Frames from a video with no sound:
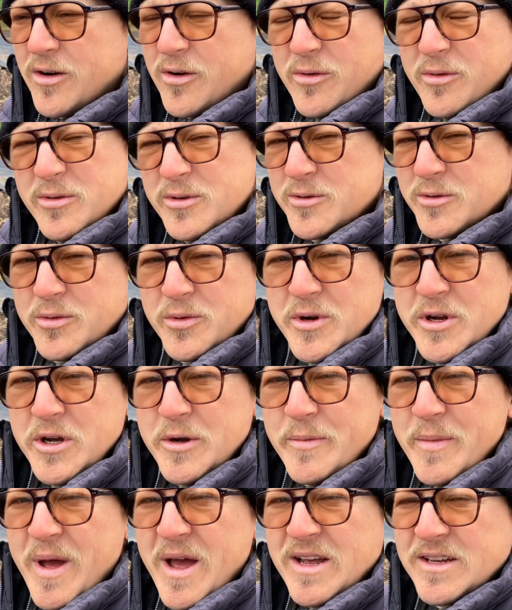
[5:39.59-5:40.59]
It was a real
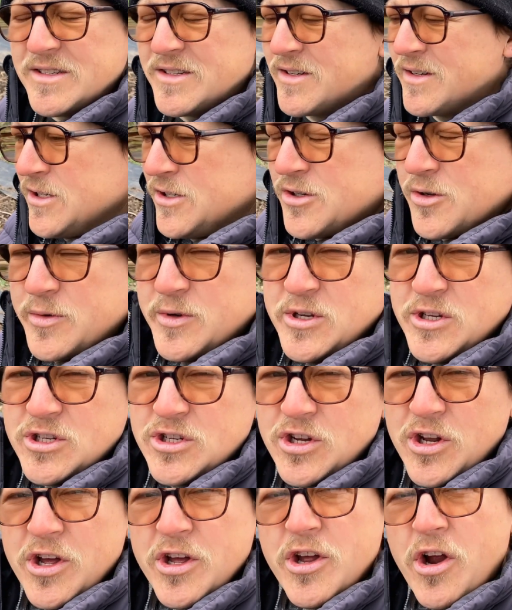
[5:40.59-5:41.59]
mess. So we just
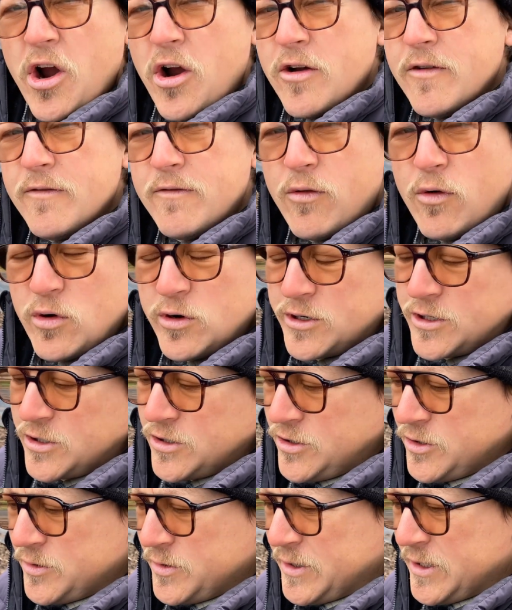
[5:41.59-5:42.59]
took a garden fork
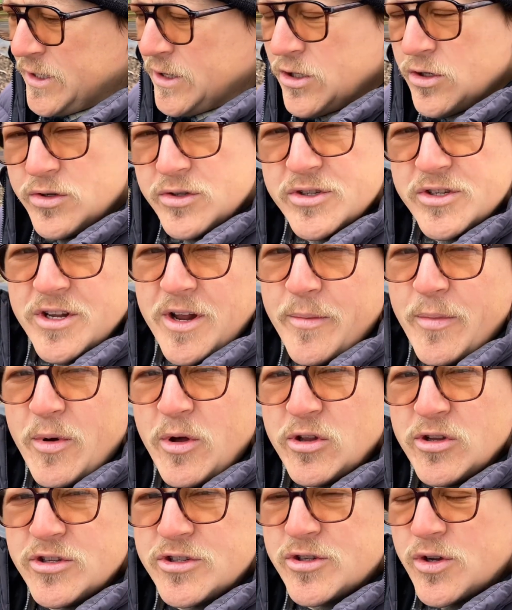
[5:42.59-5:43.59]
to it, loosened up
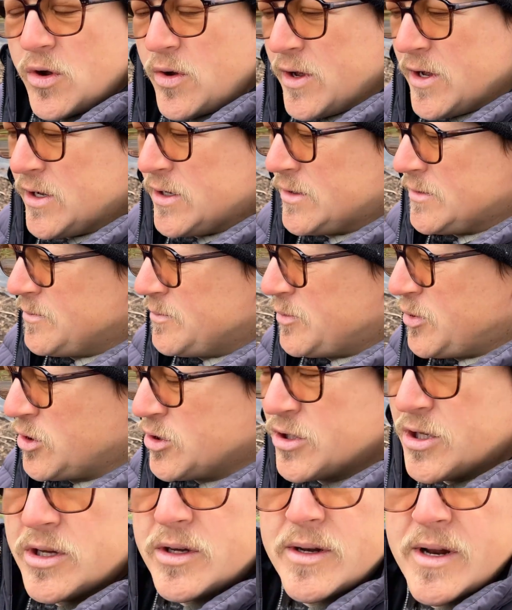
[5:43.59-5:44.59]
all the soil,
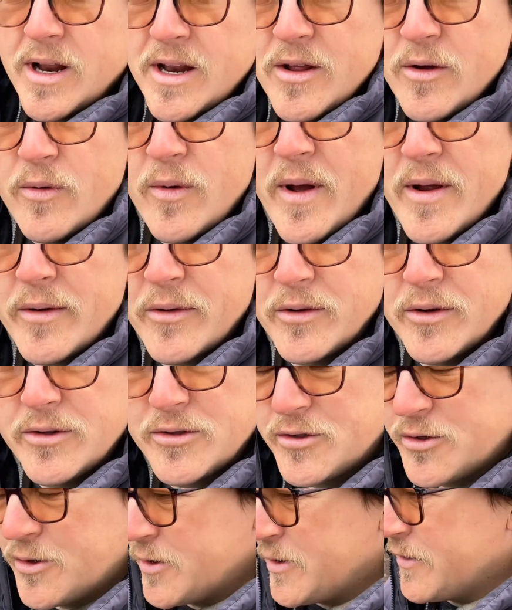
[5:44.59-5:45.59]
pulled out any white
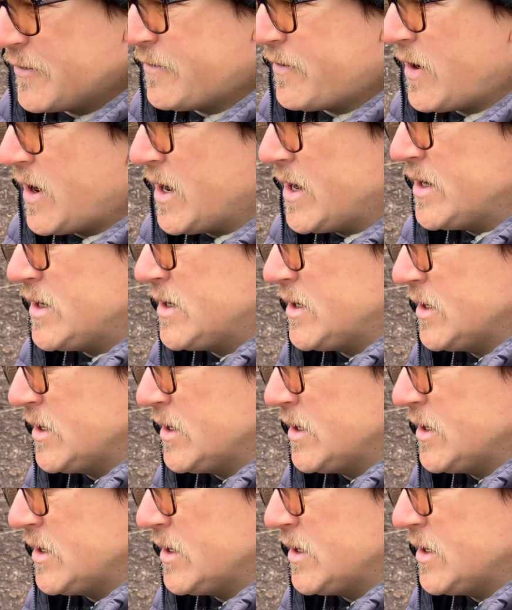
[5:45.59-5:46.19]
roots we could find.